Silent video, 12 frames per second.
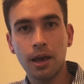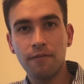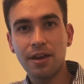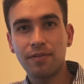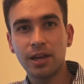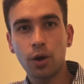If
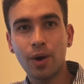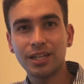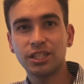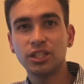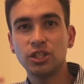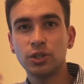you have any
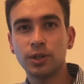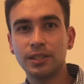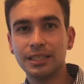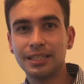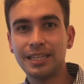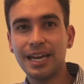questions during
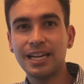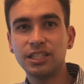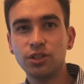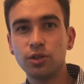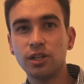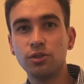this
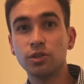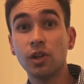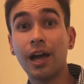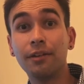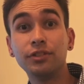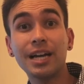stage, you can use the
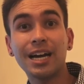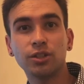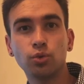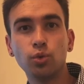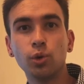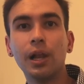live chat
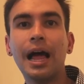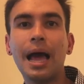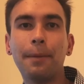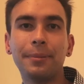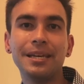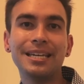tool
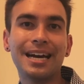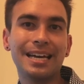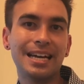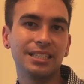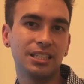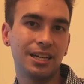at
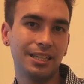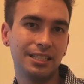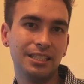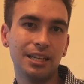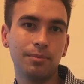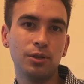
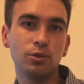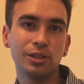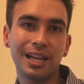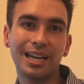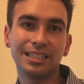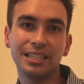pdis.tw
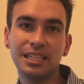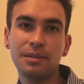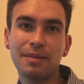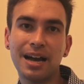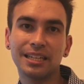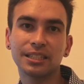slash
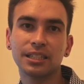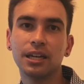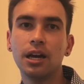emask